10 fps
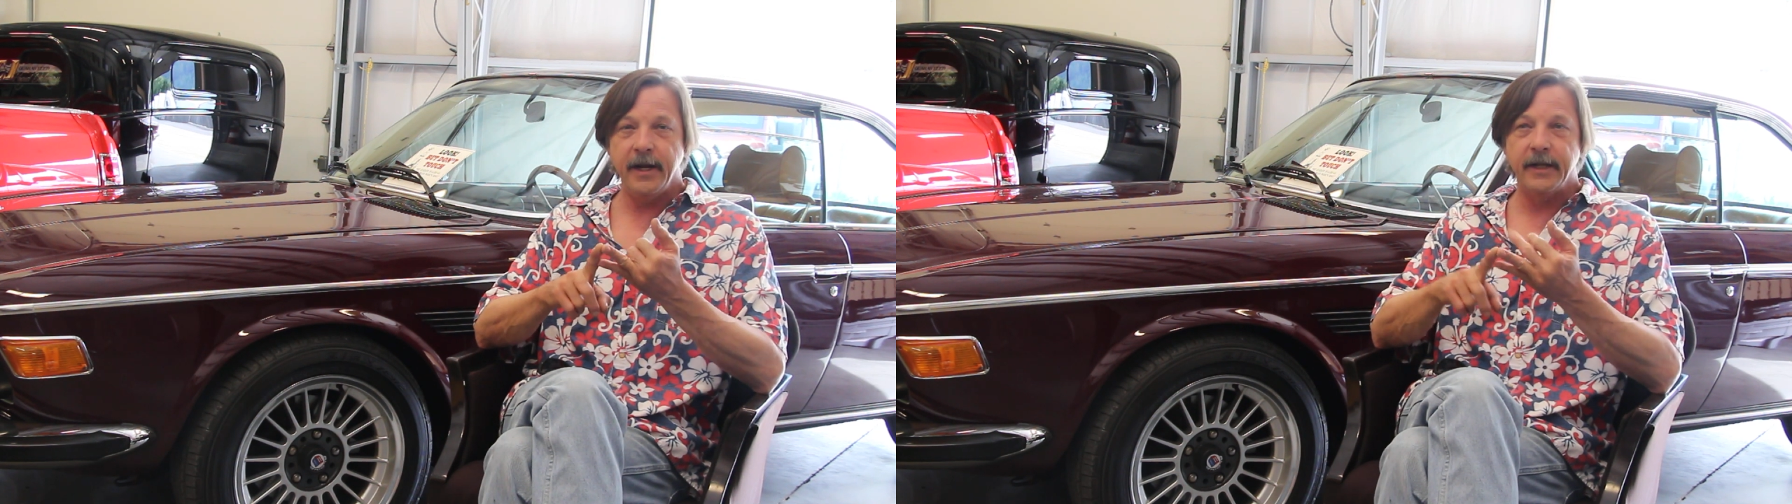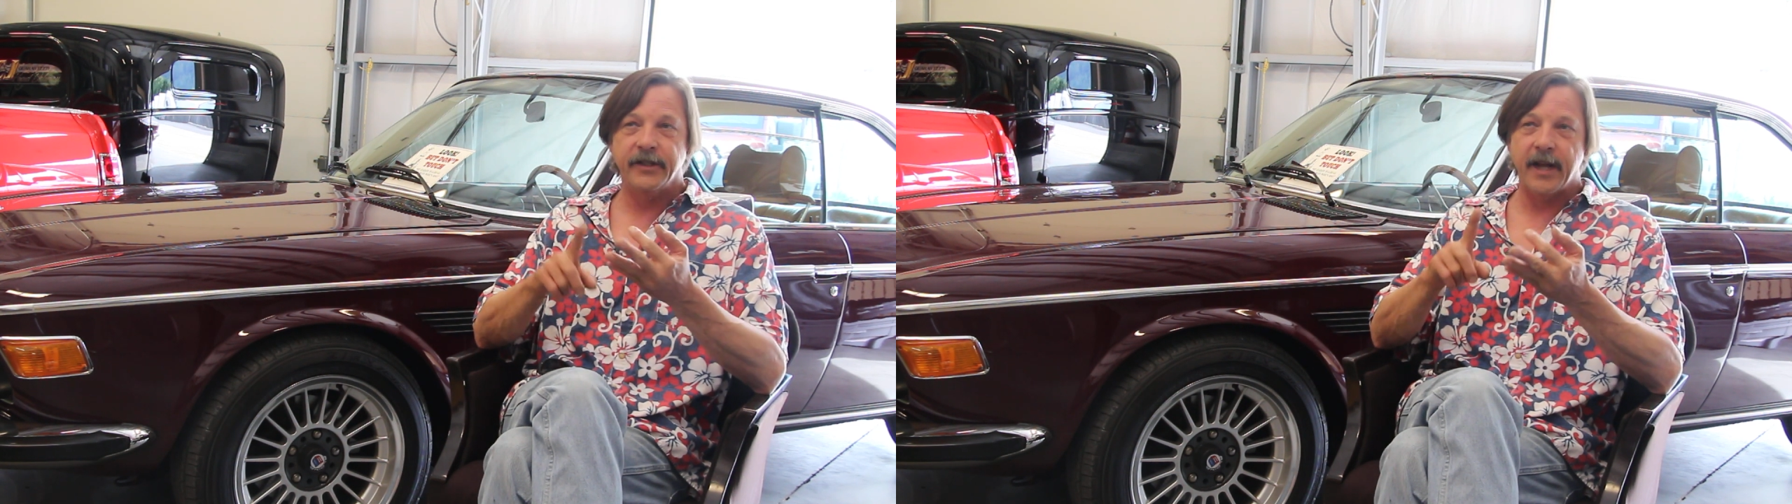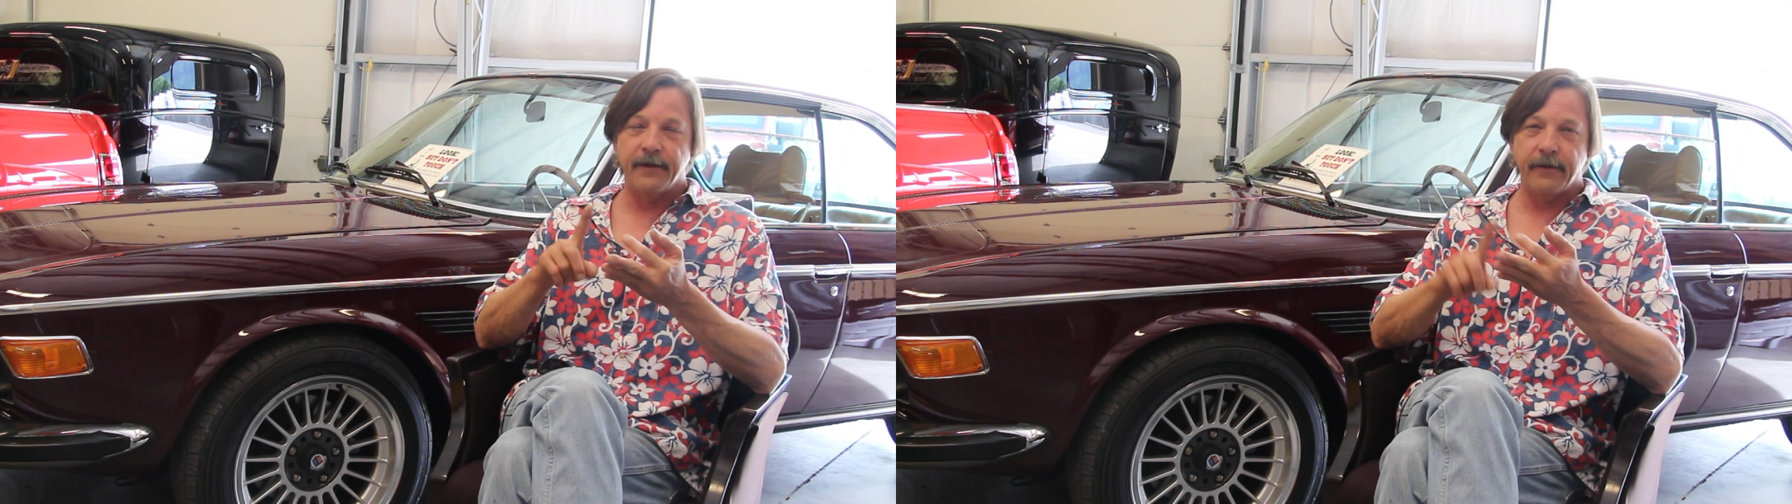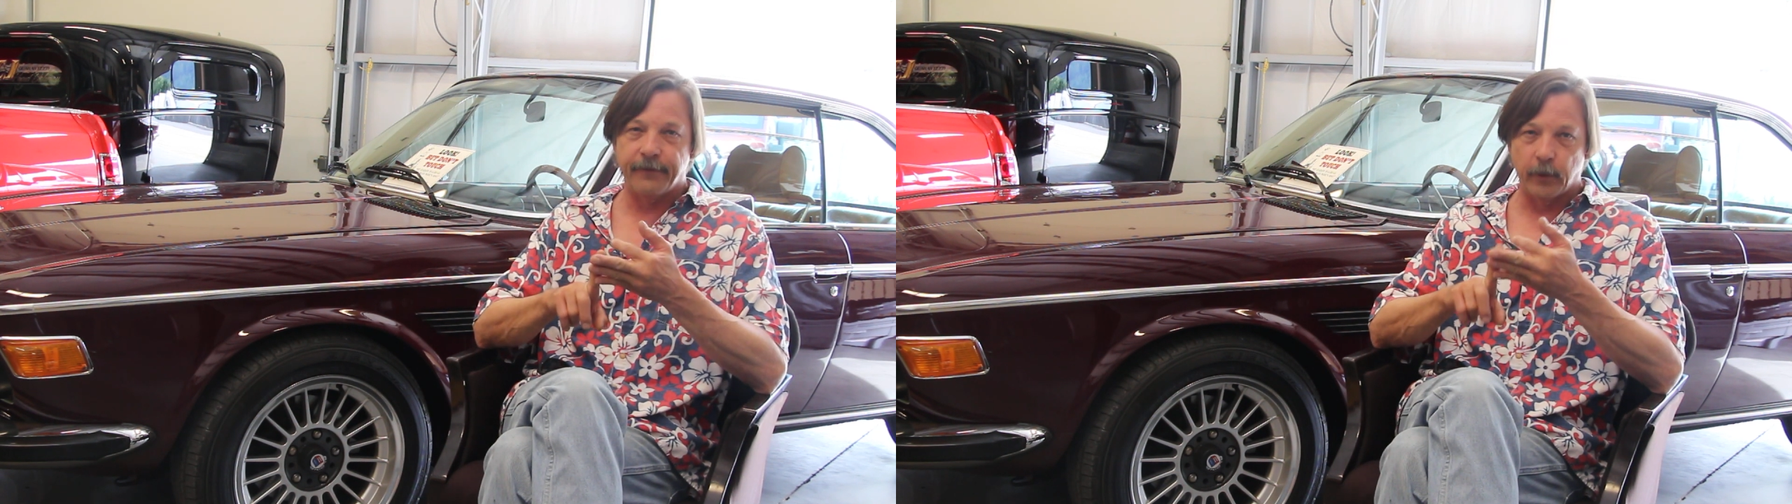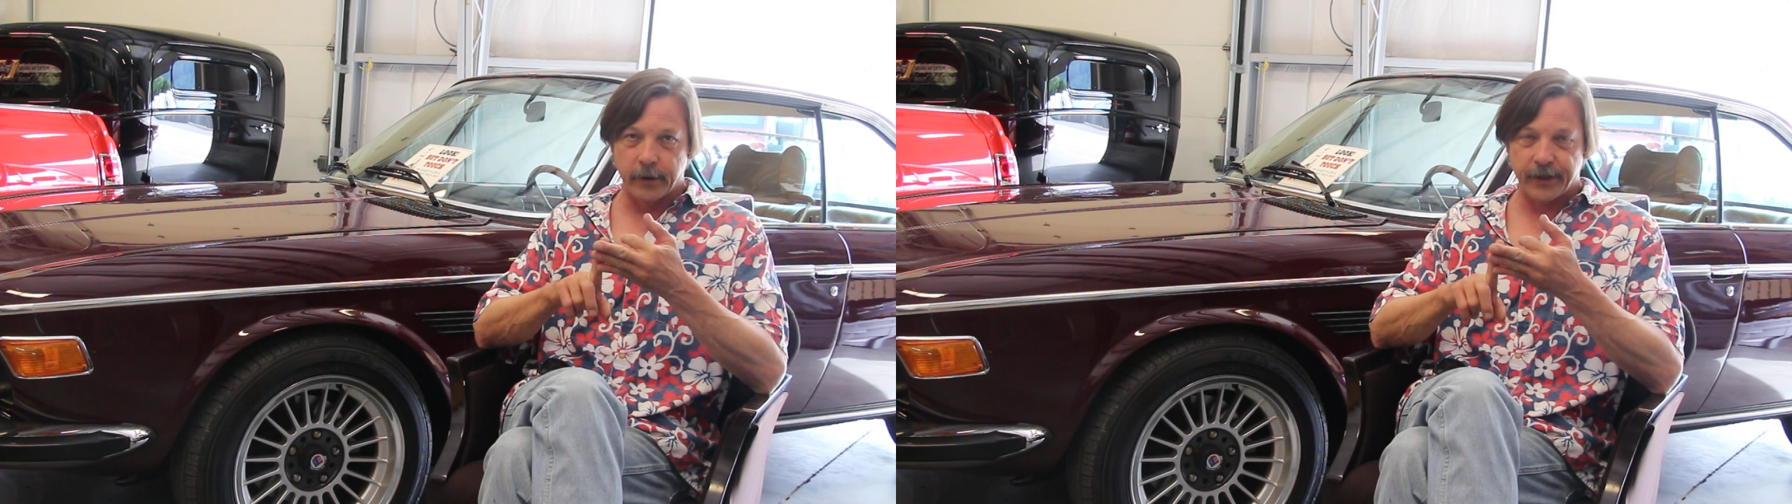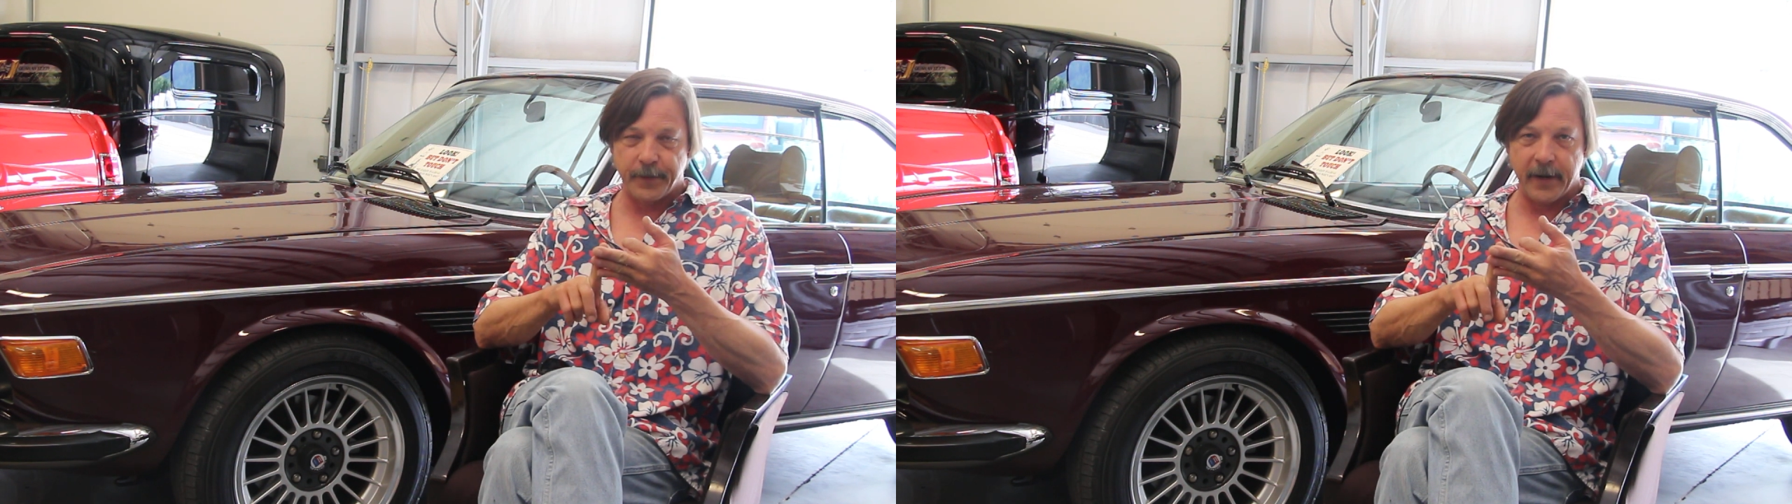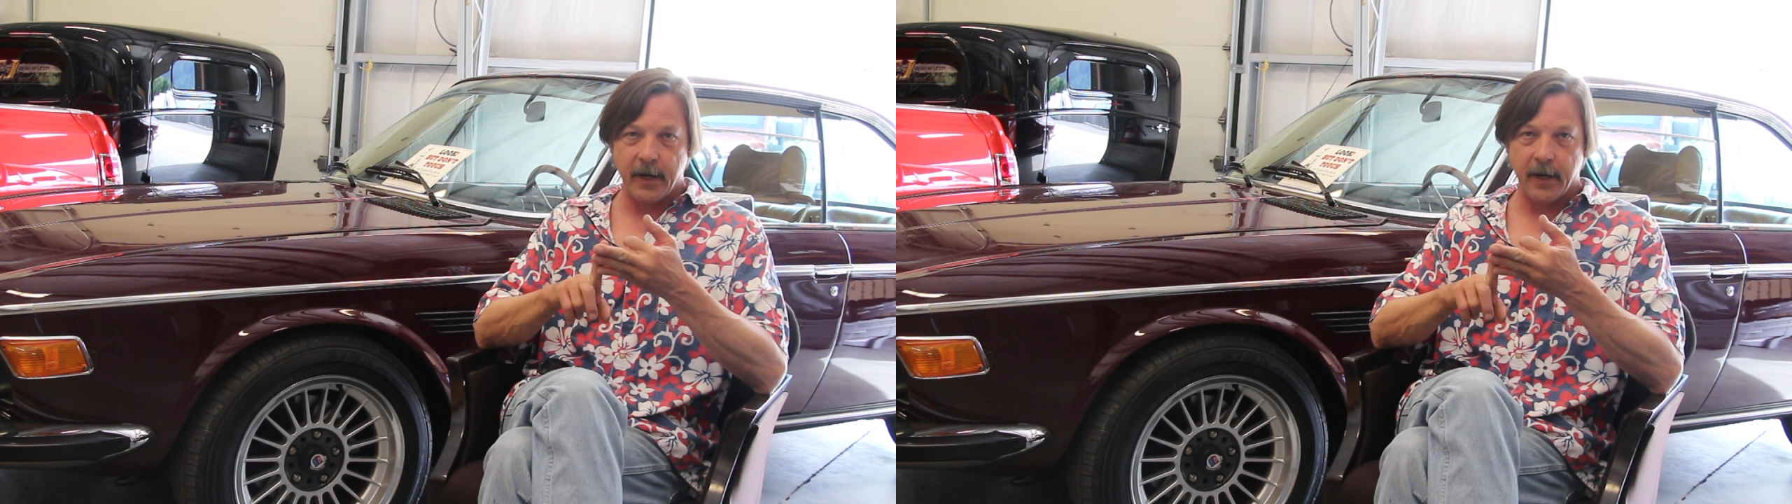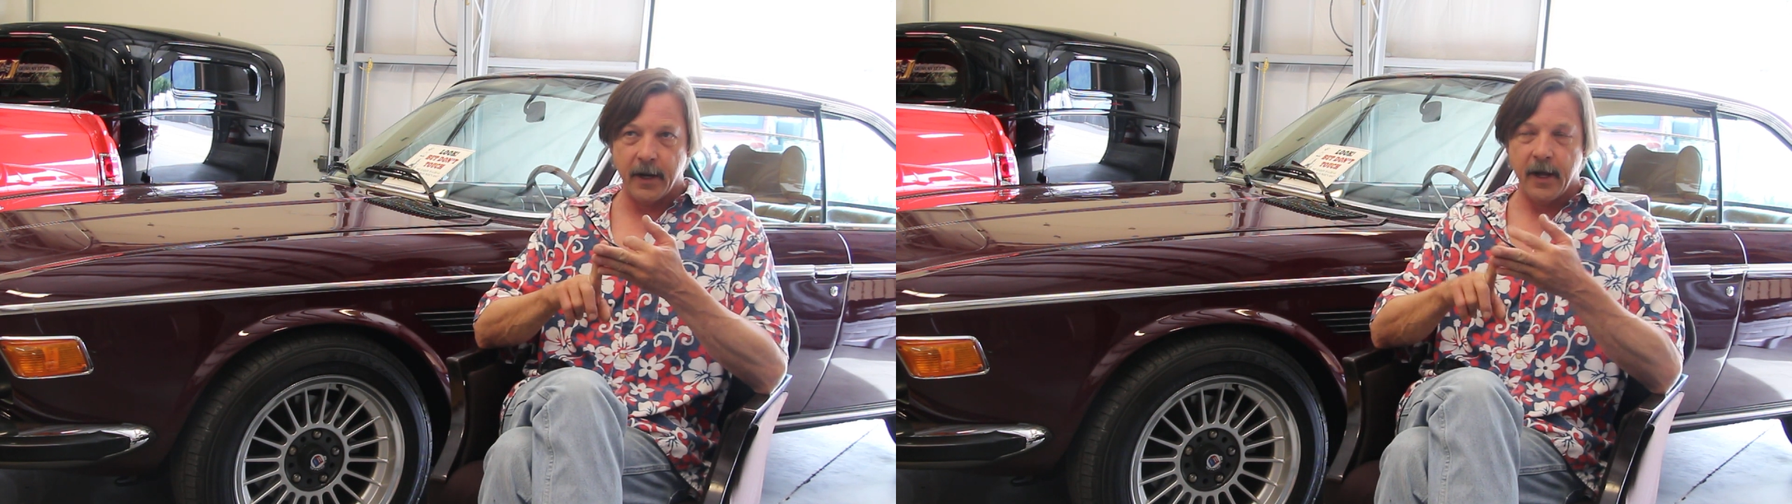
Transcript: instead of a 4-speed.